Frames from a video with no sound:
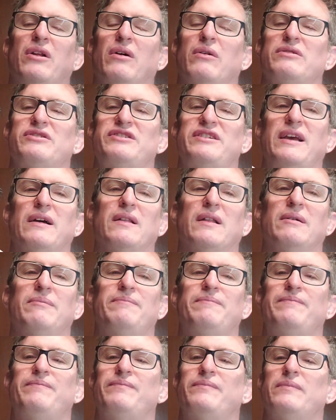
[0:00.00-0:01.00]
seal
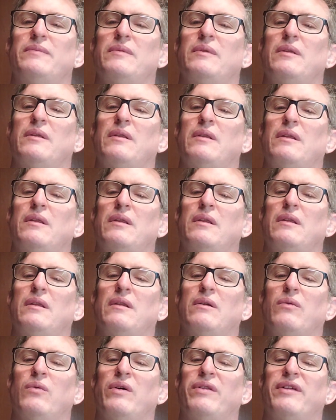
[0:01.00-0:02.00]
them
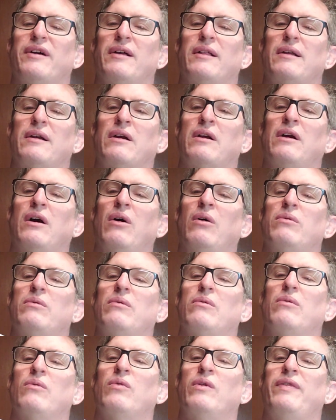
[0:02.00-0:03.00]
with a clear coat
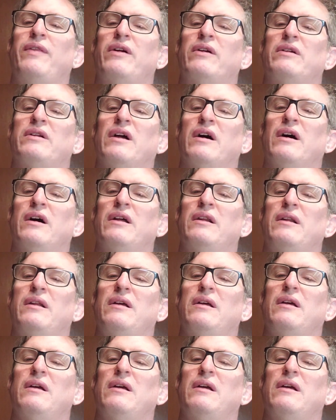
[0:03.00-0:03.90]
when they're done.